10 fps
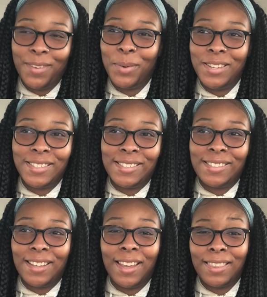which
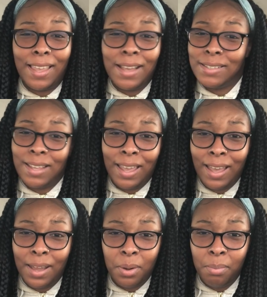is a good thing because I
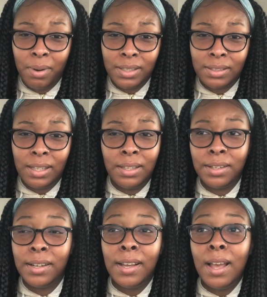ain't got no breast
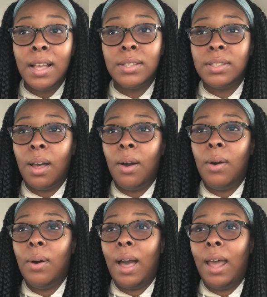either.
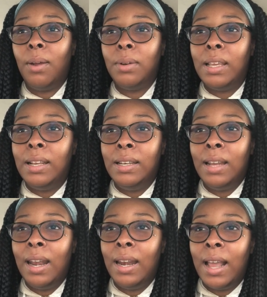So I don't need
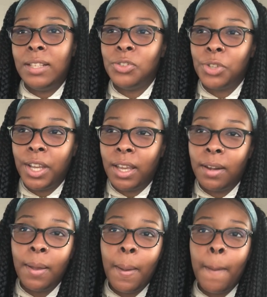none of that
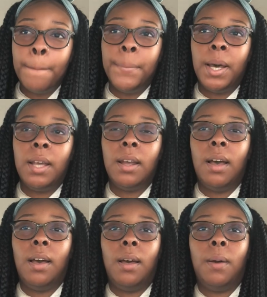shrinking. But
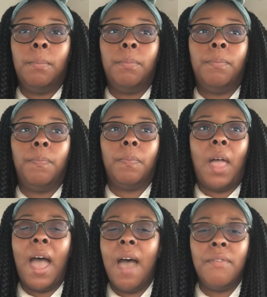
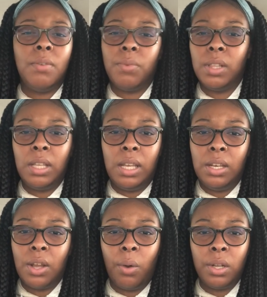I haven't
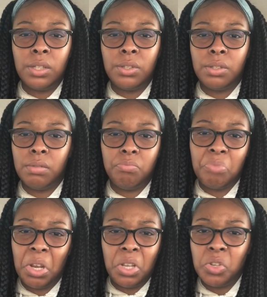really noticed
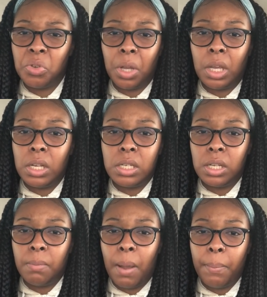any
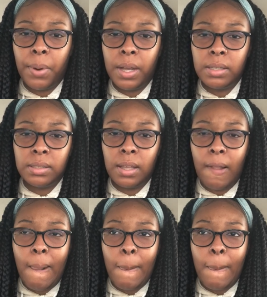shrinkage in my breasts.